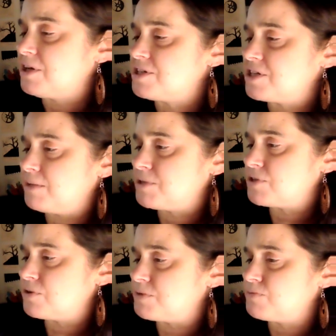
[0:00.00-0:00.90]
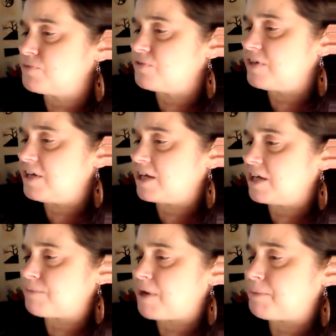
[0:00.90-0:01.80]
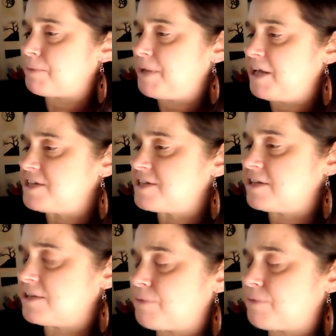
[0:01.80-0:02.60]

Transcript: to keep his troops moving at the proper pace and at the